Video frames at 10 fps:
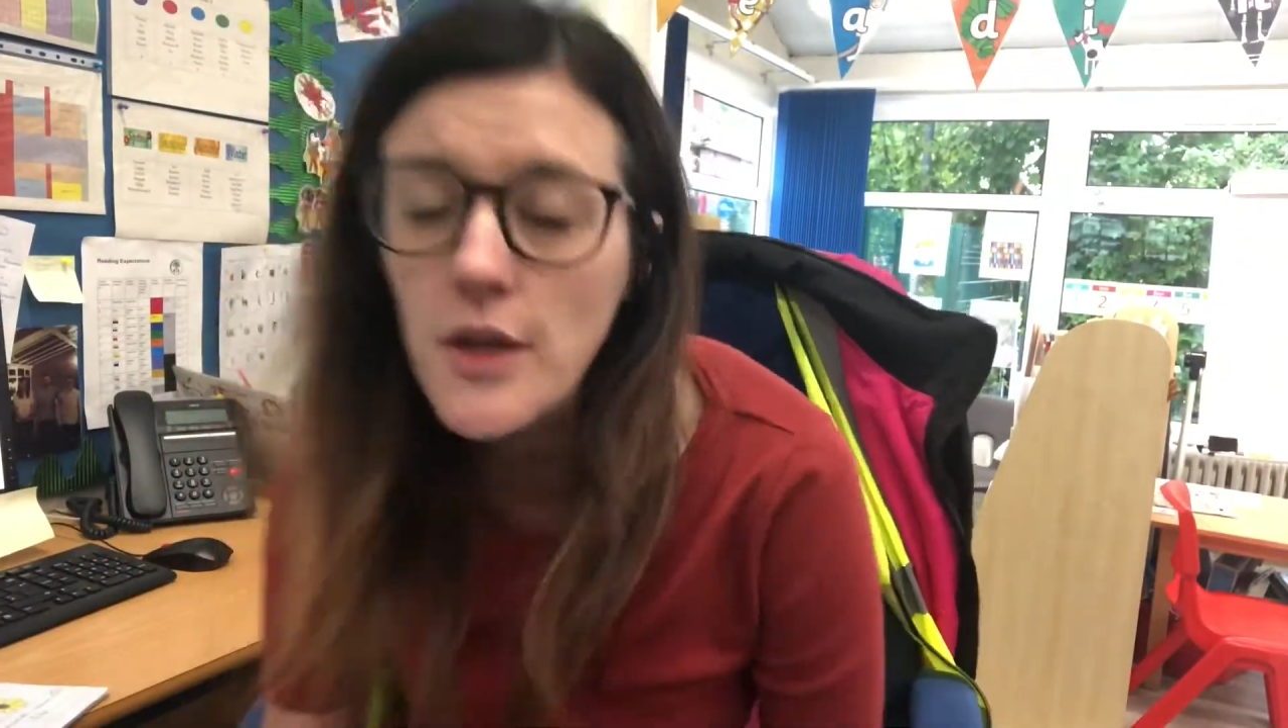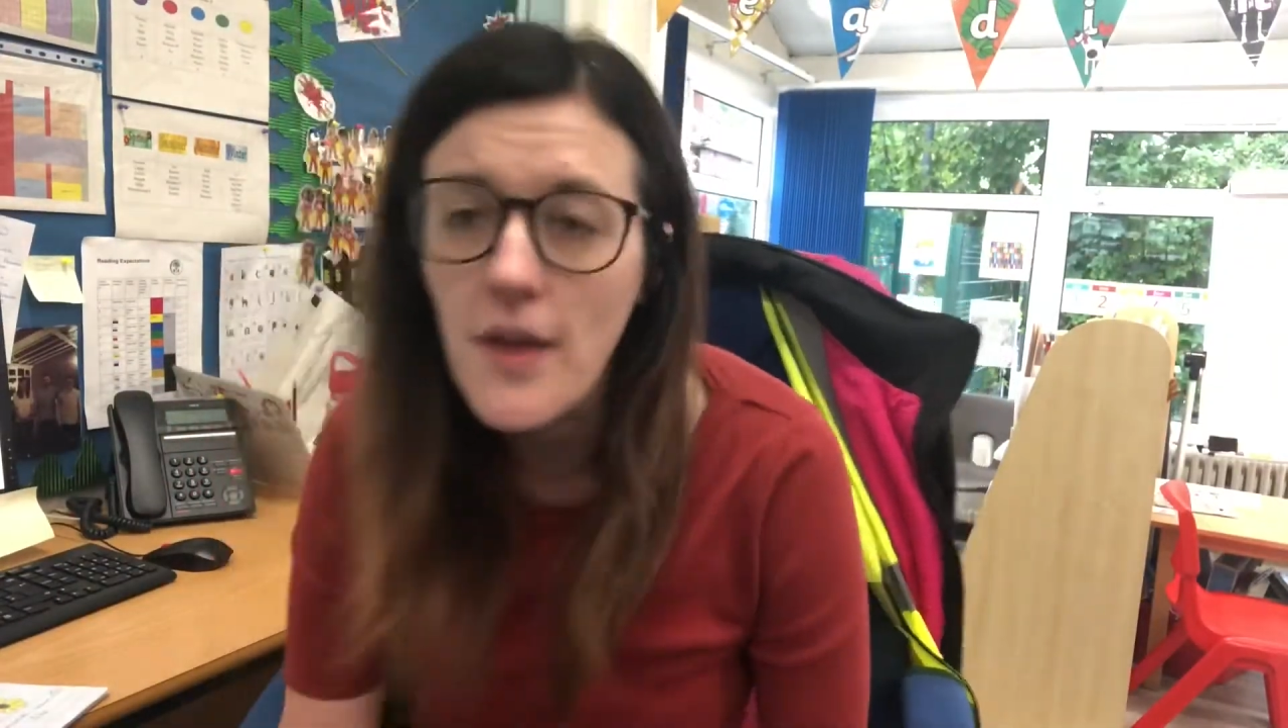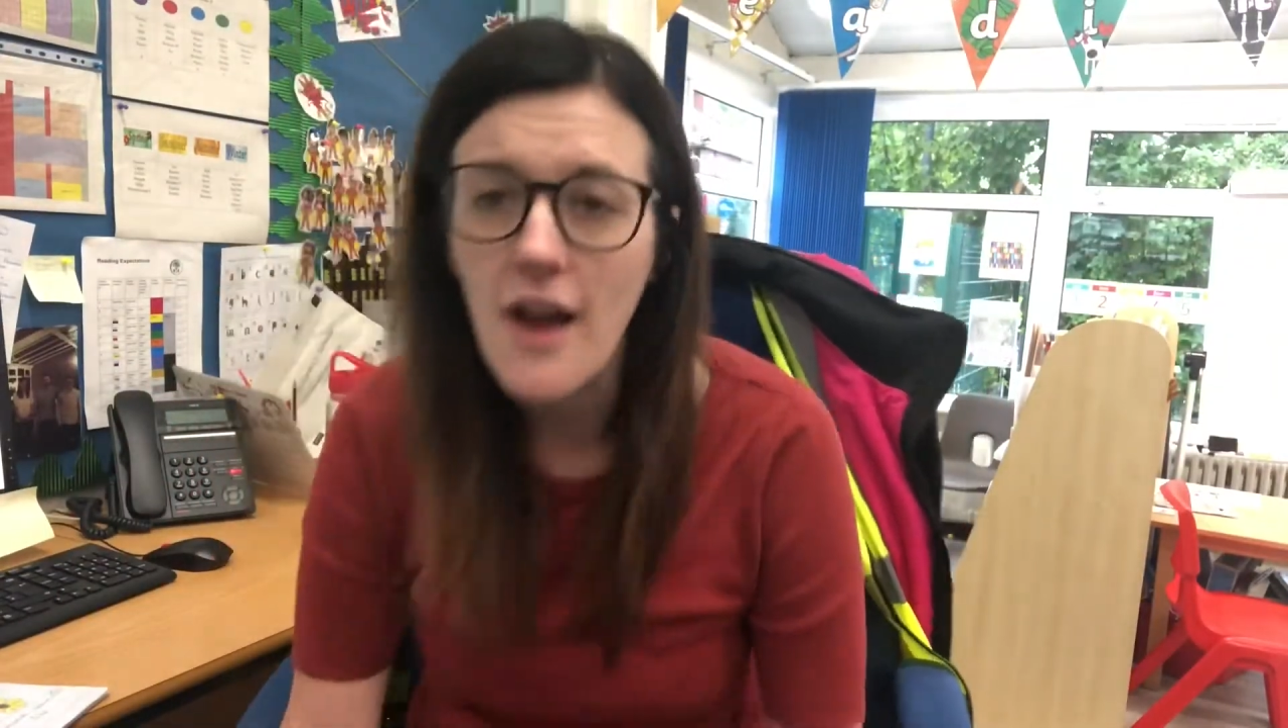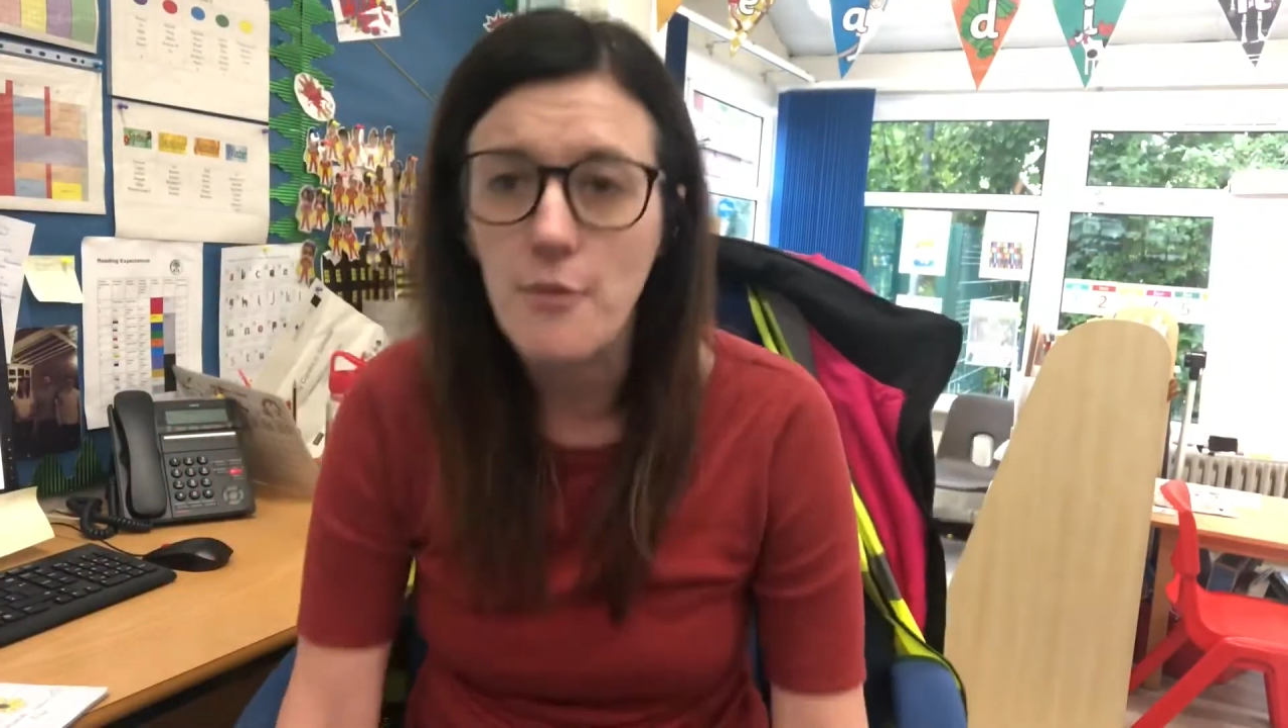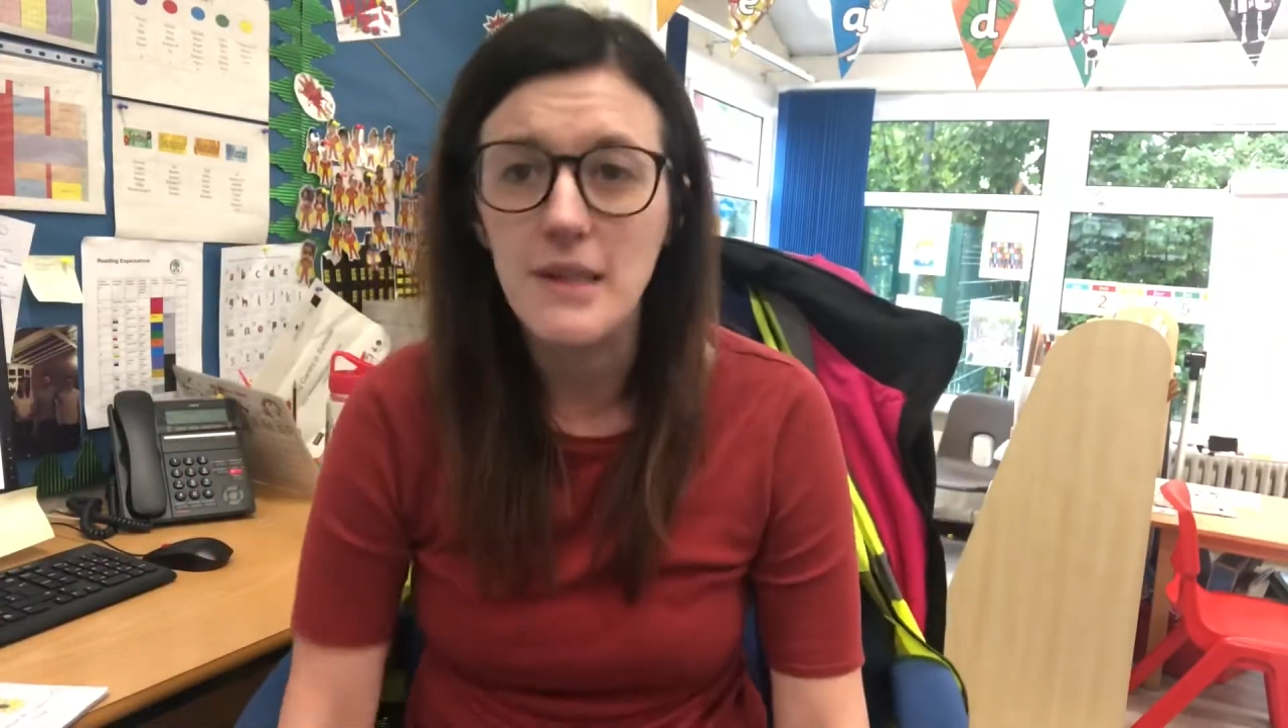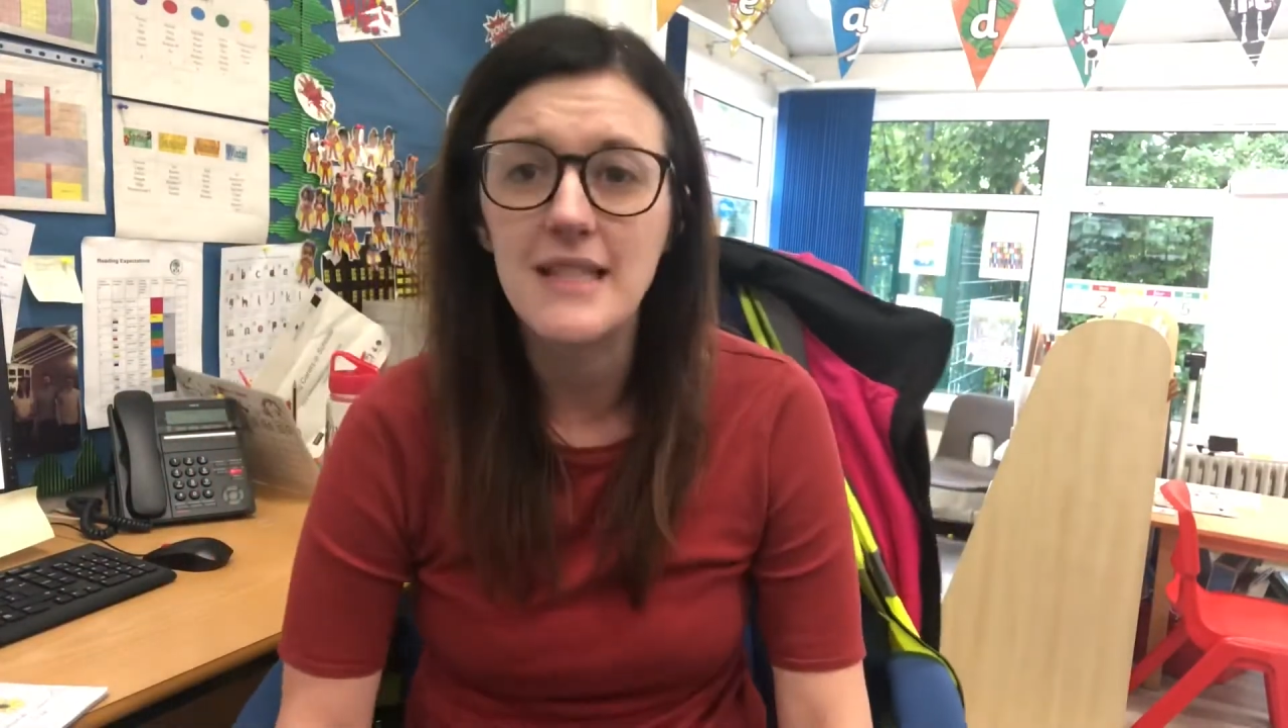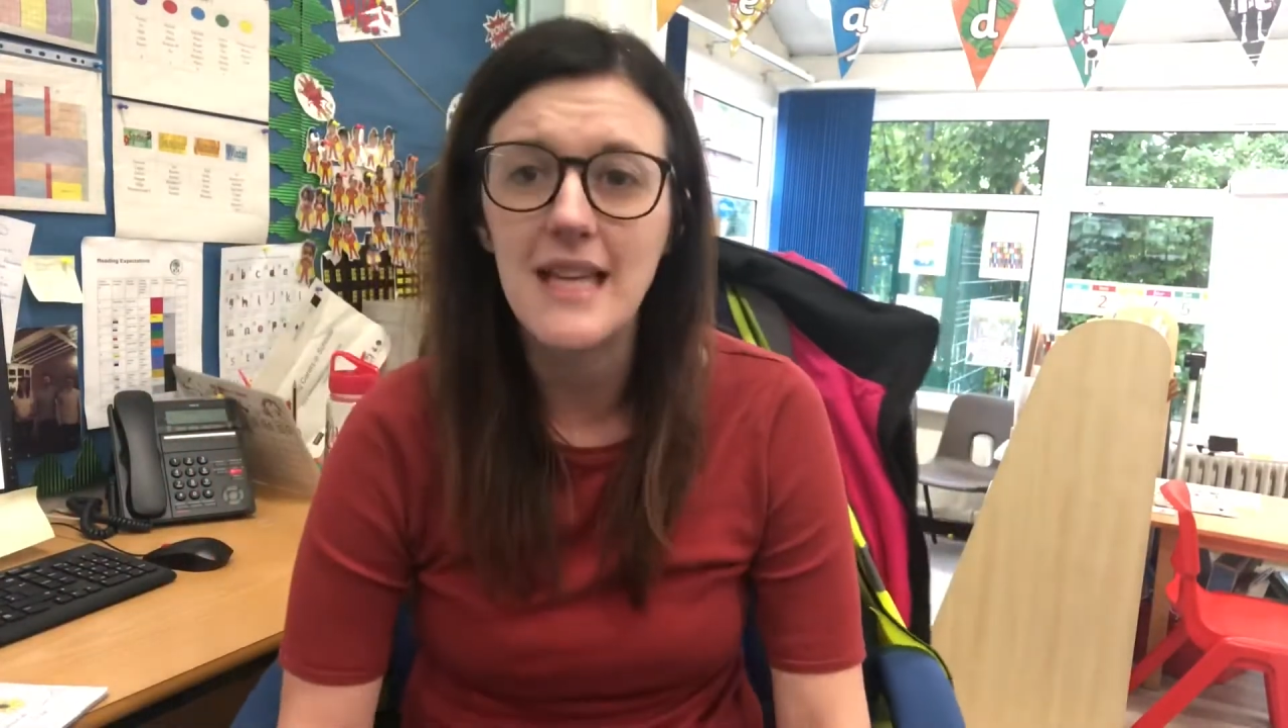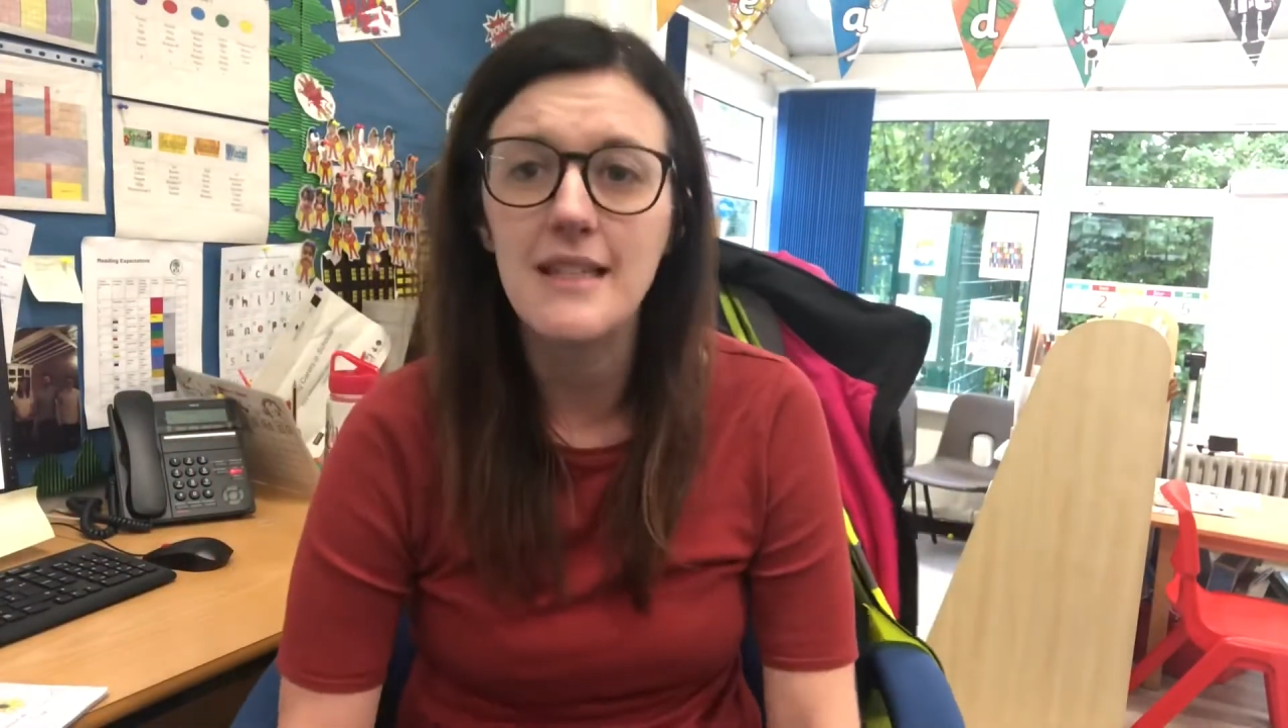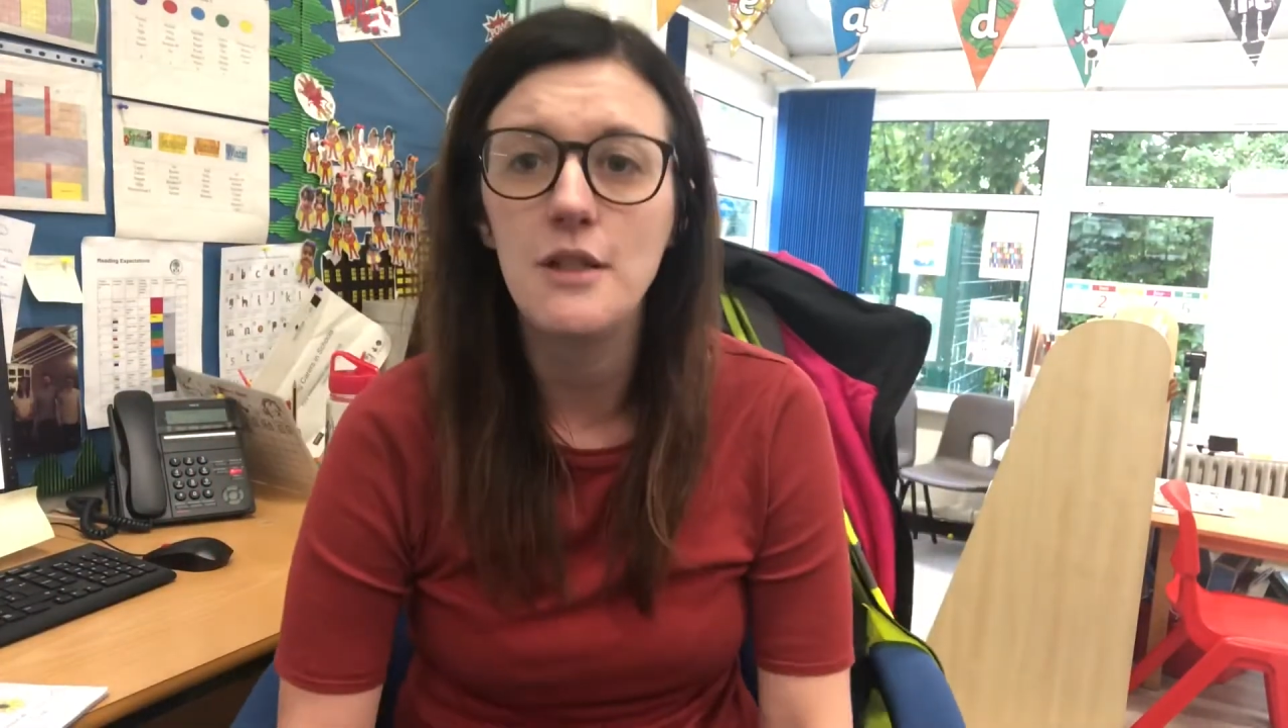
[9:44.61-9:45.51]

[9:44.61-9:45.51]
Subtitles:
that have been sending